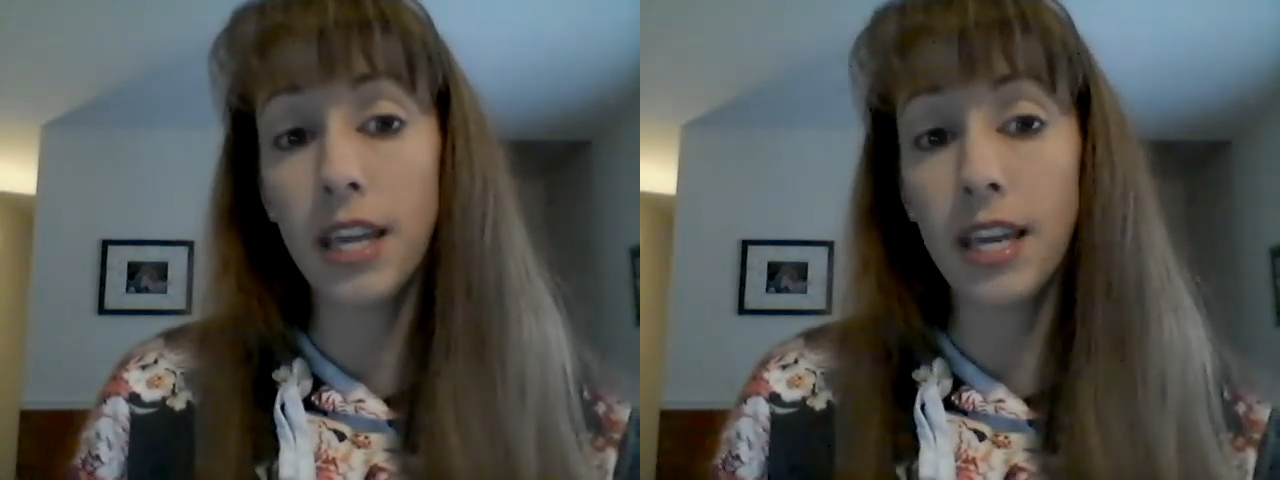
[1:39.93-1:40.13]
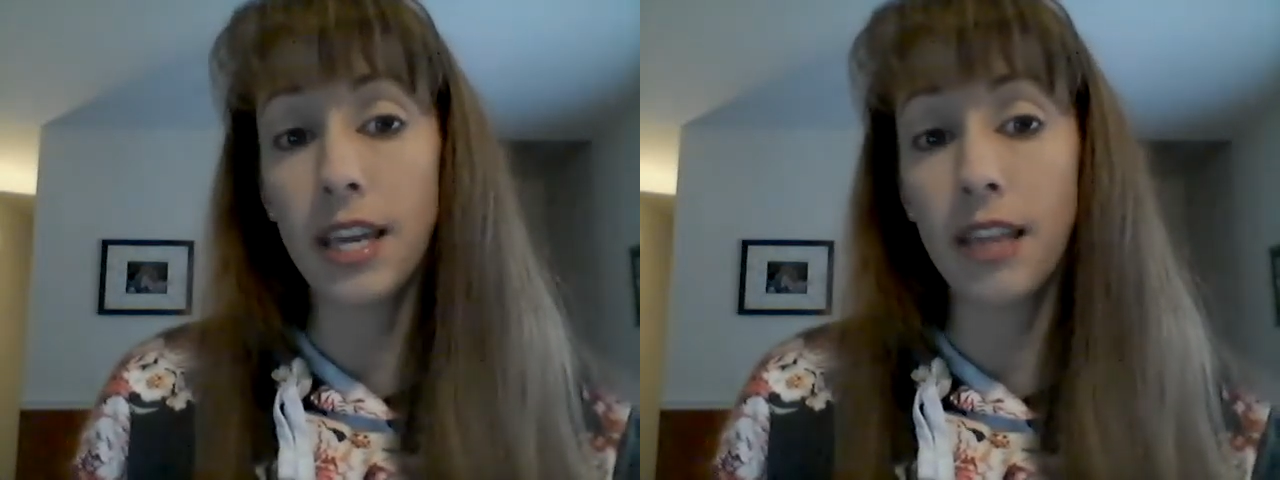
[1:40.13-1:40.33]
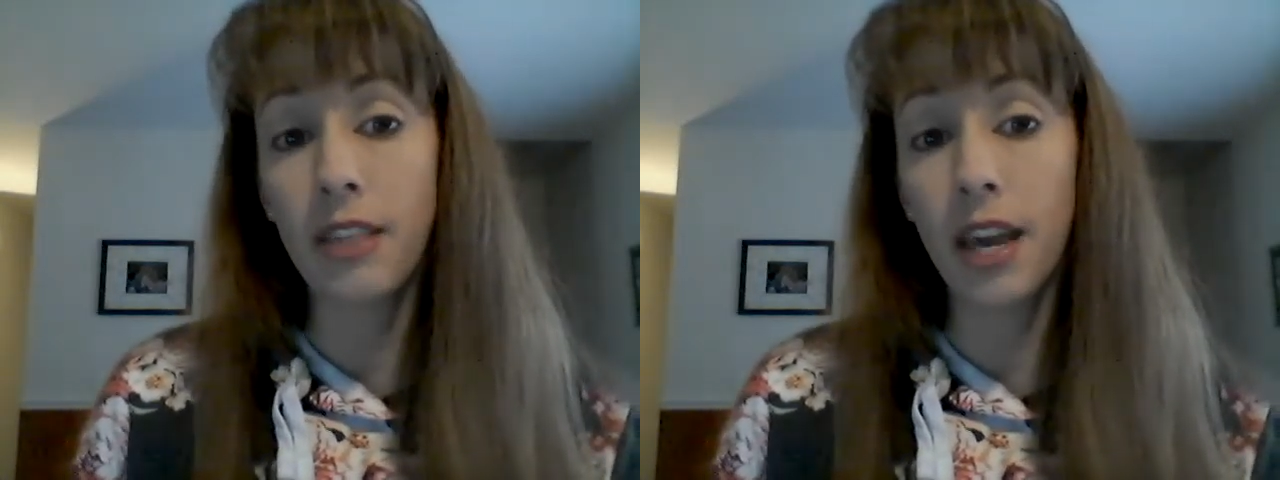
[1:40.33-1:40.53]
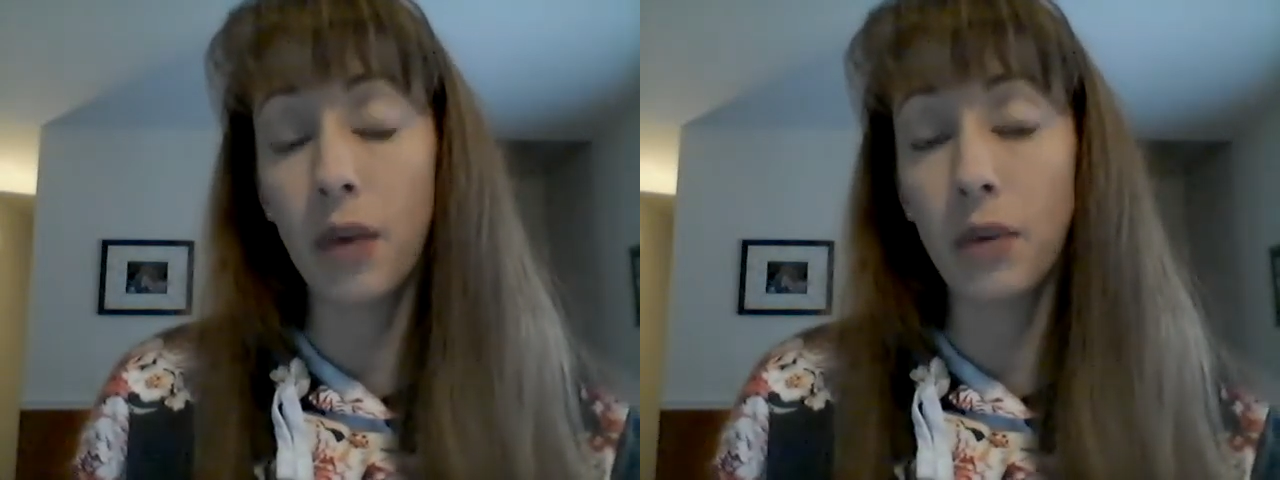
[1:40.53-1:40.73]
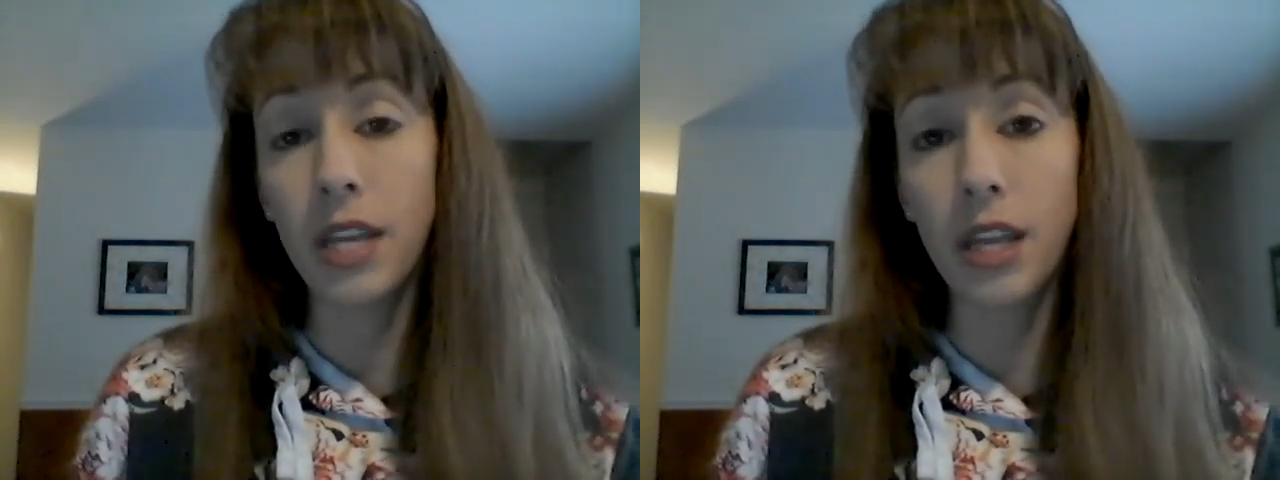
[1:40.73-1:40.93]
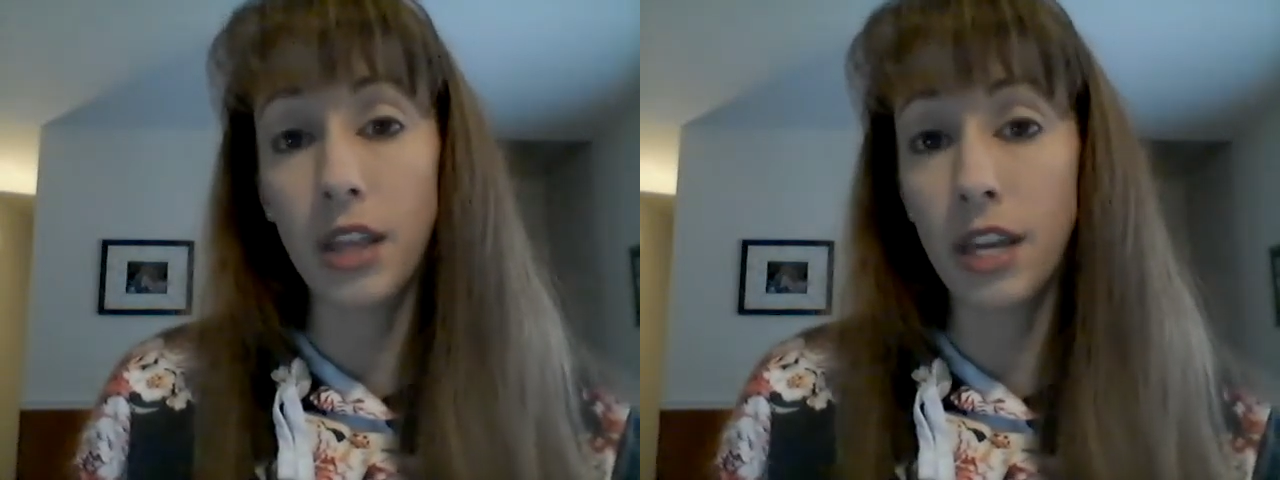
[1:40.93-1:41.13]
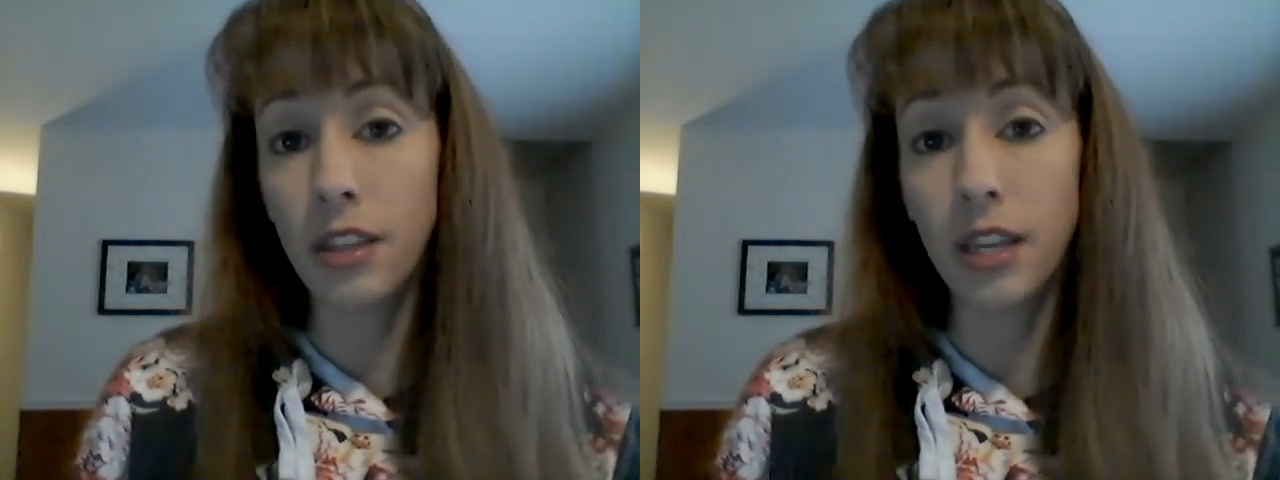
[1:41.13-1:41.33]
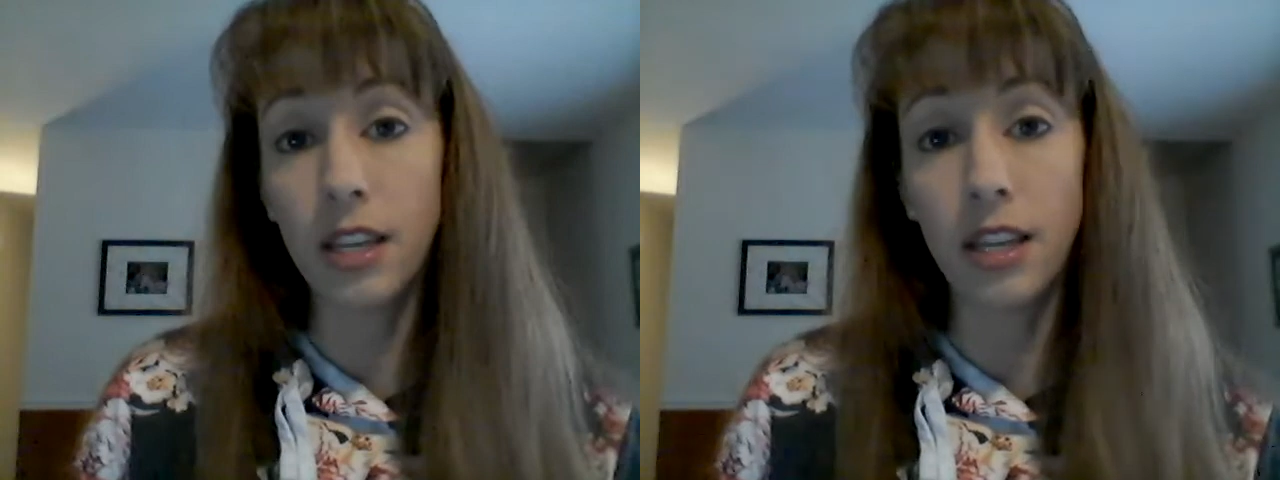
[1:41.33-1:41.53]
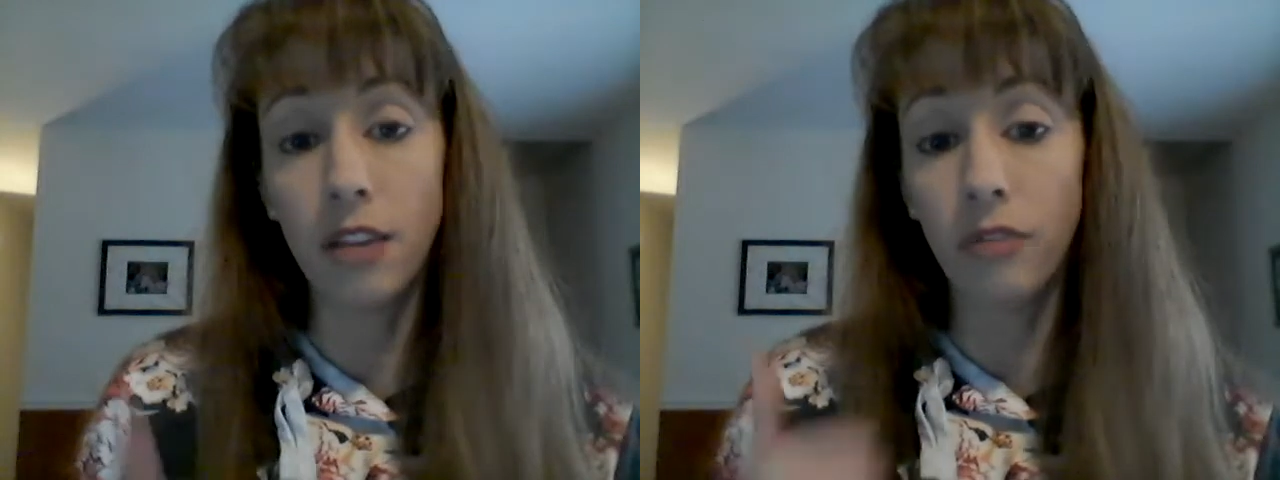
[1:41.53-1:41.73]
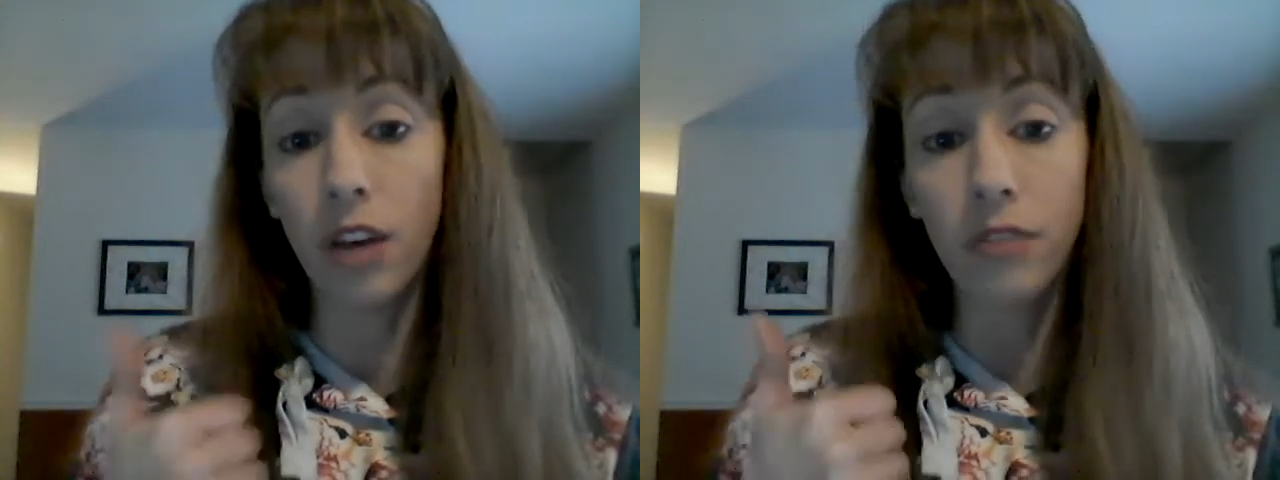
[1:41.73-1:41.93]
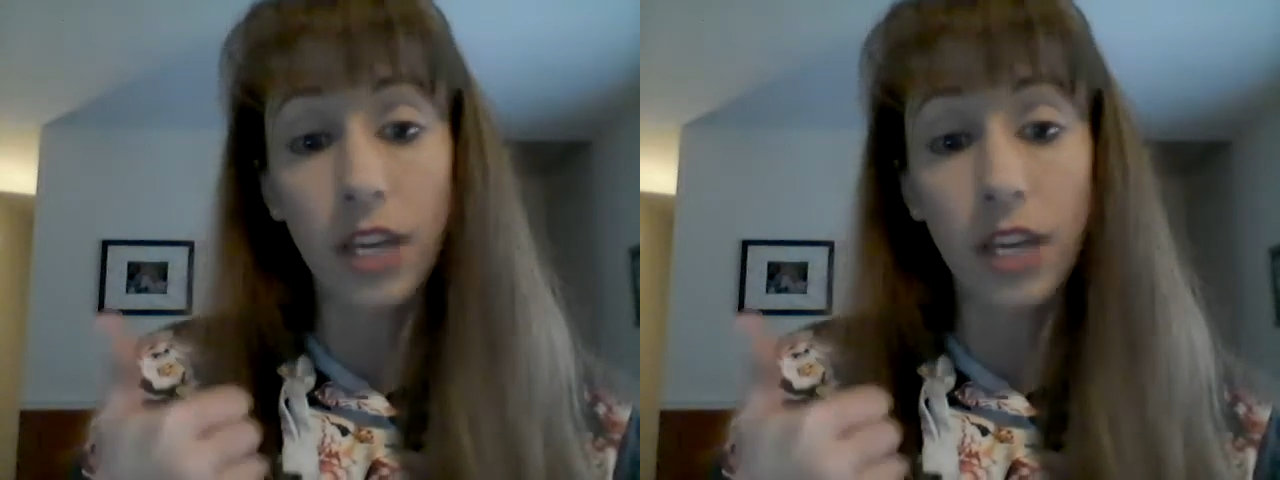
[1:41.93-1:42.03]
and that we didn't think that it involved